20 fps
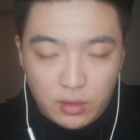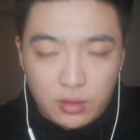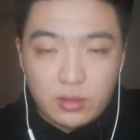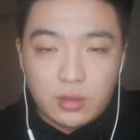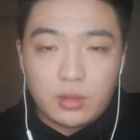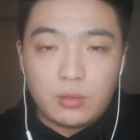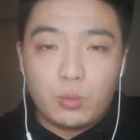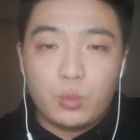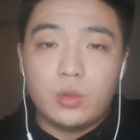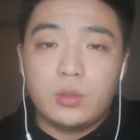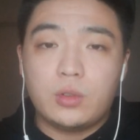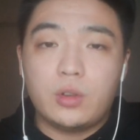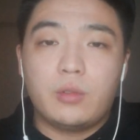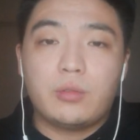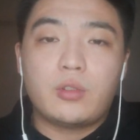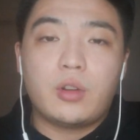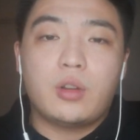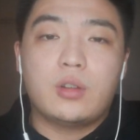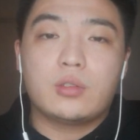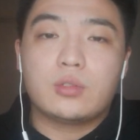
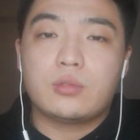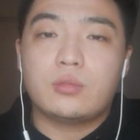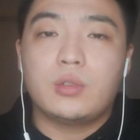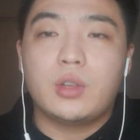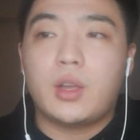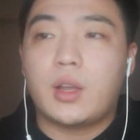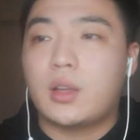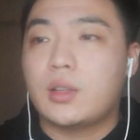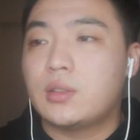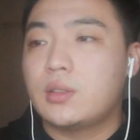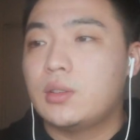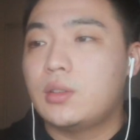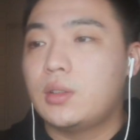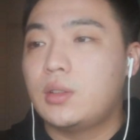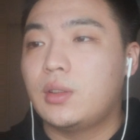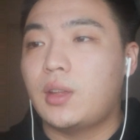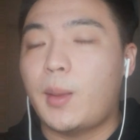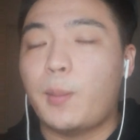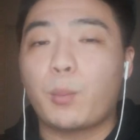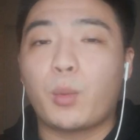Of course, we are the
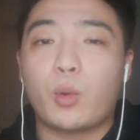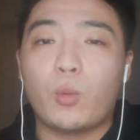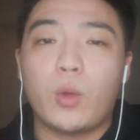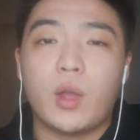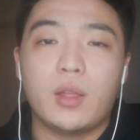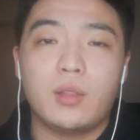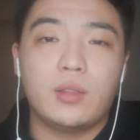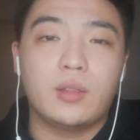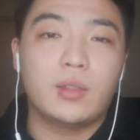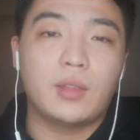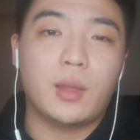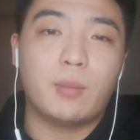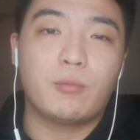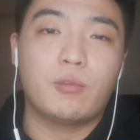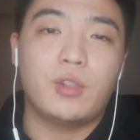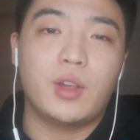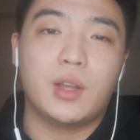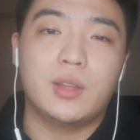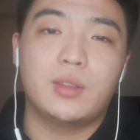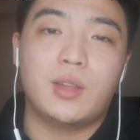number one
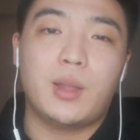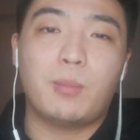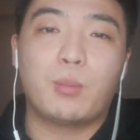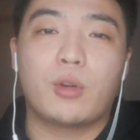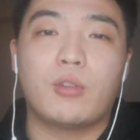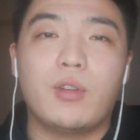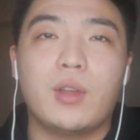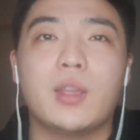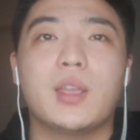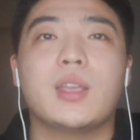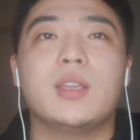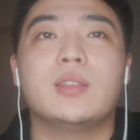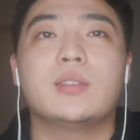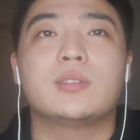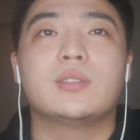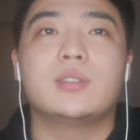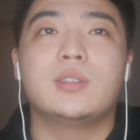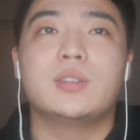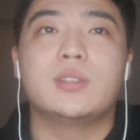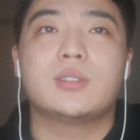in
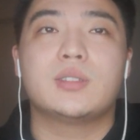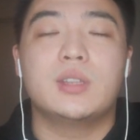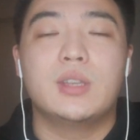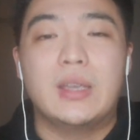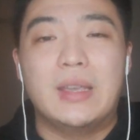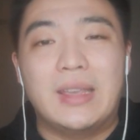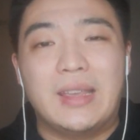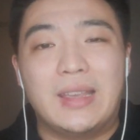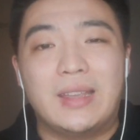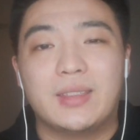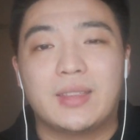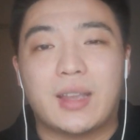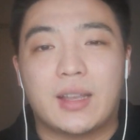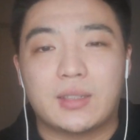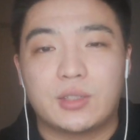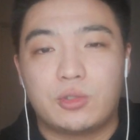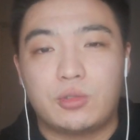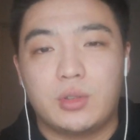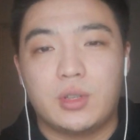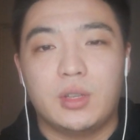this
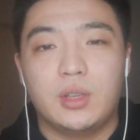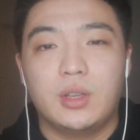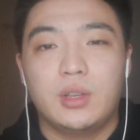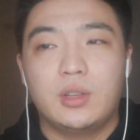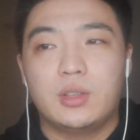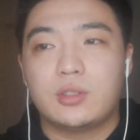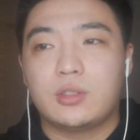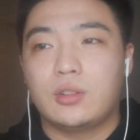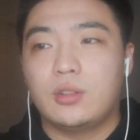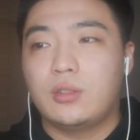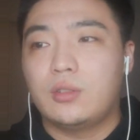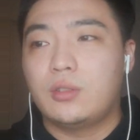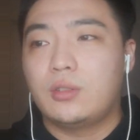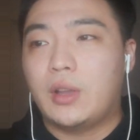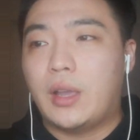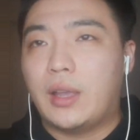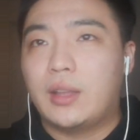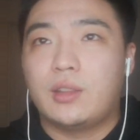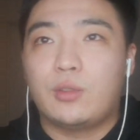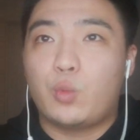industry. So,
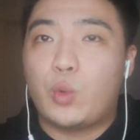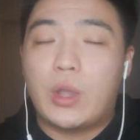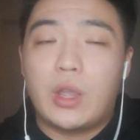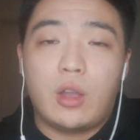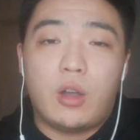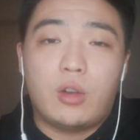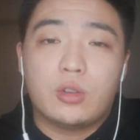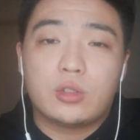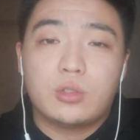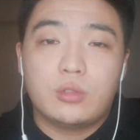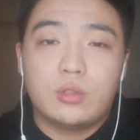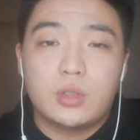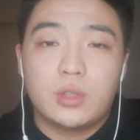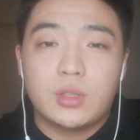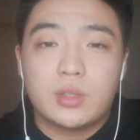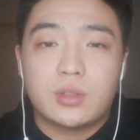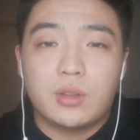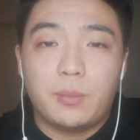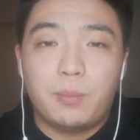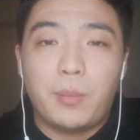and we also
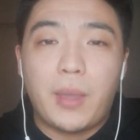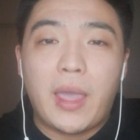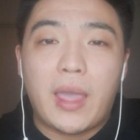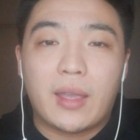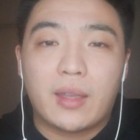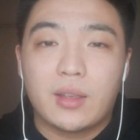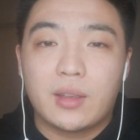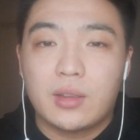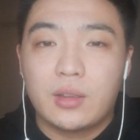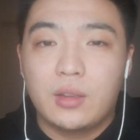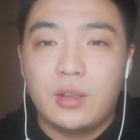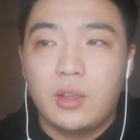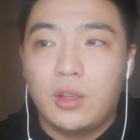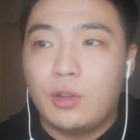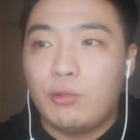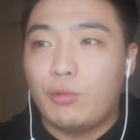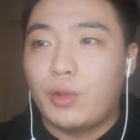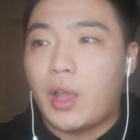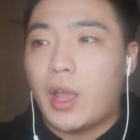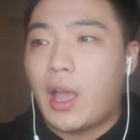is a bank.
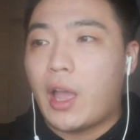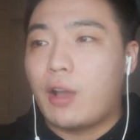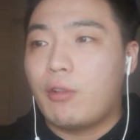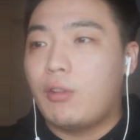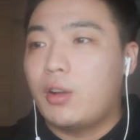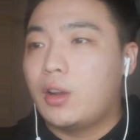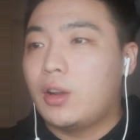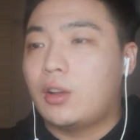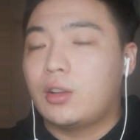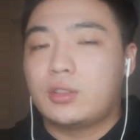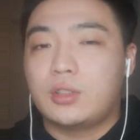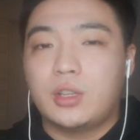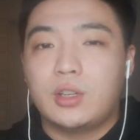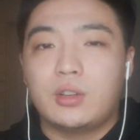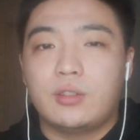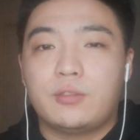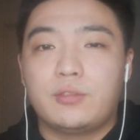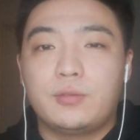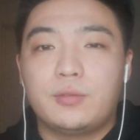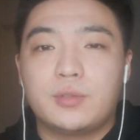We have a lot
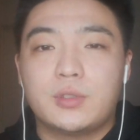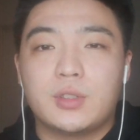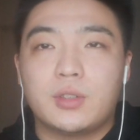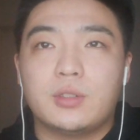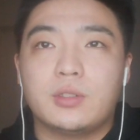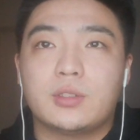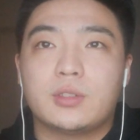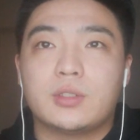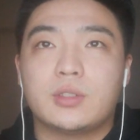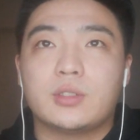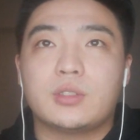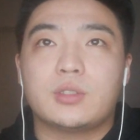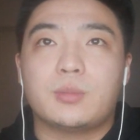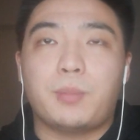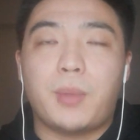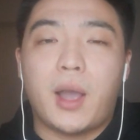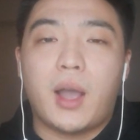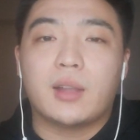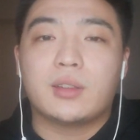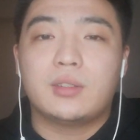of the
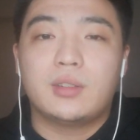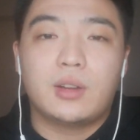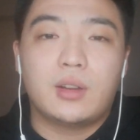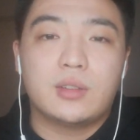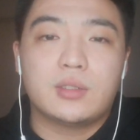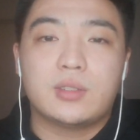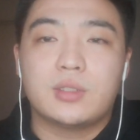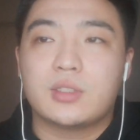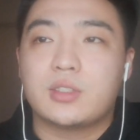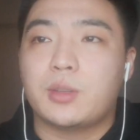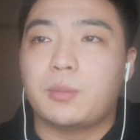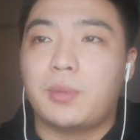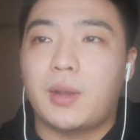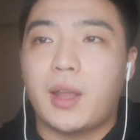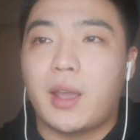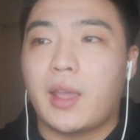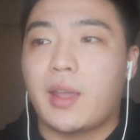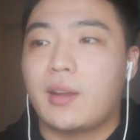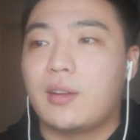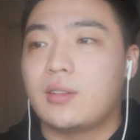partners, the
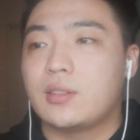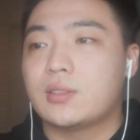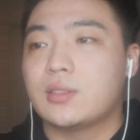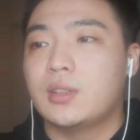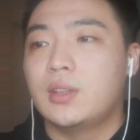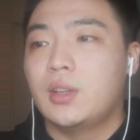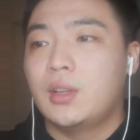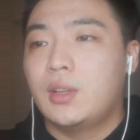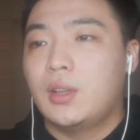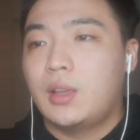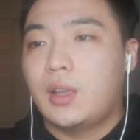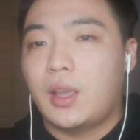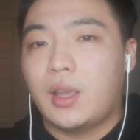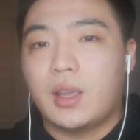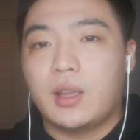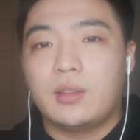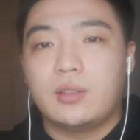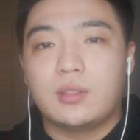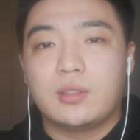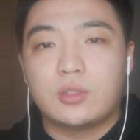suppliers,
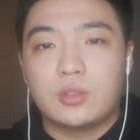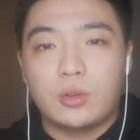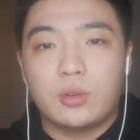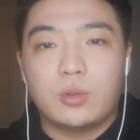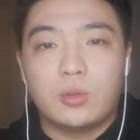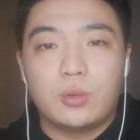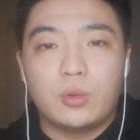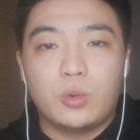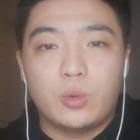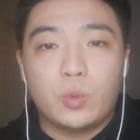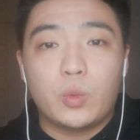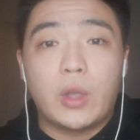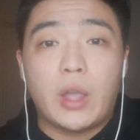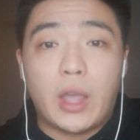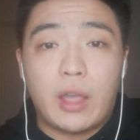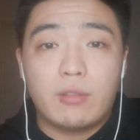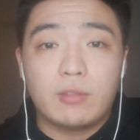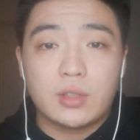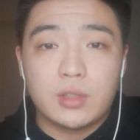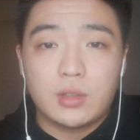and so we
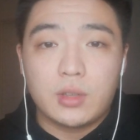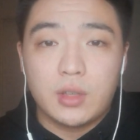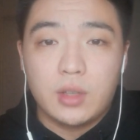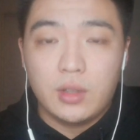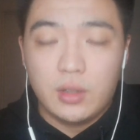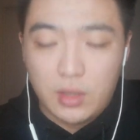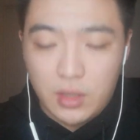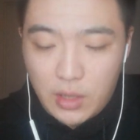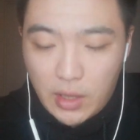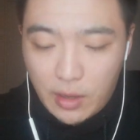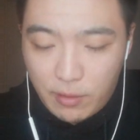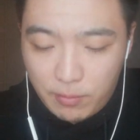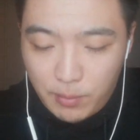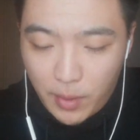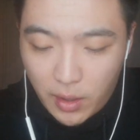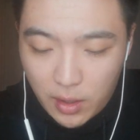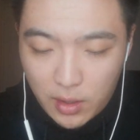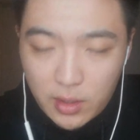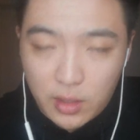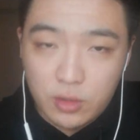have the enough
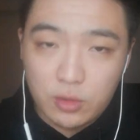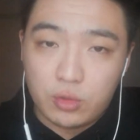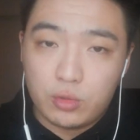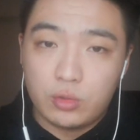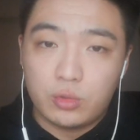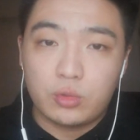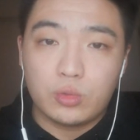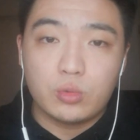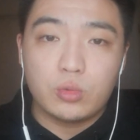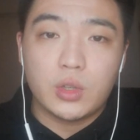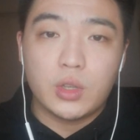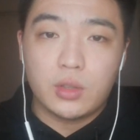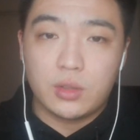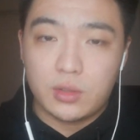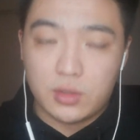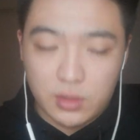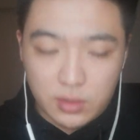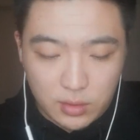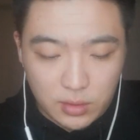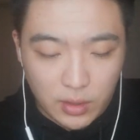money to
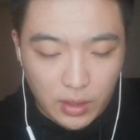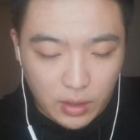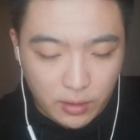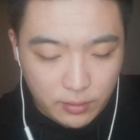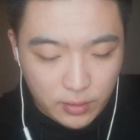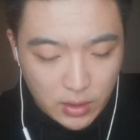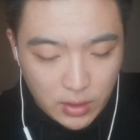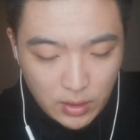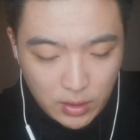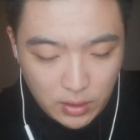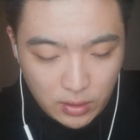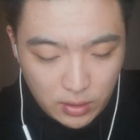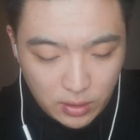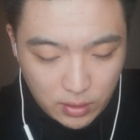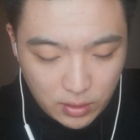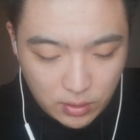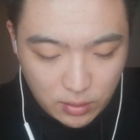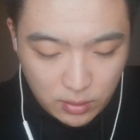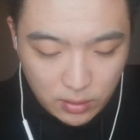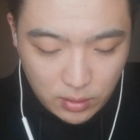doing the stuff.
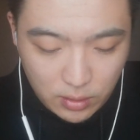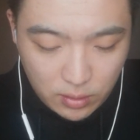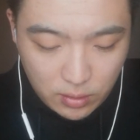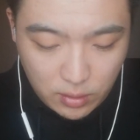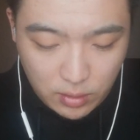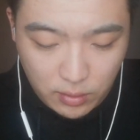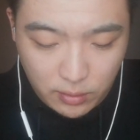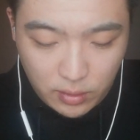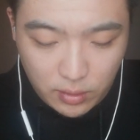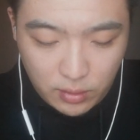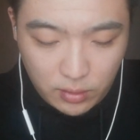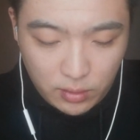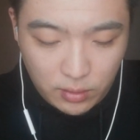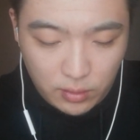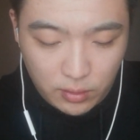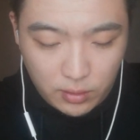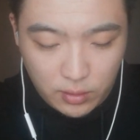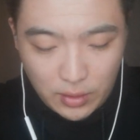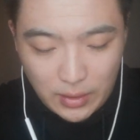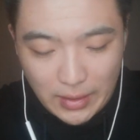And
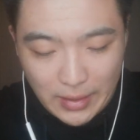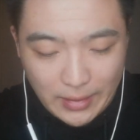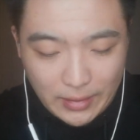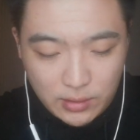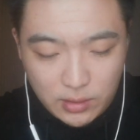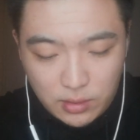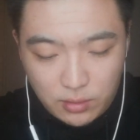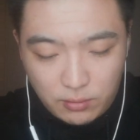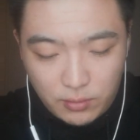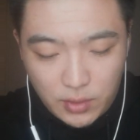like the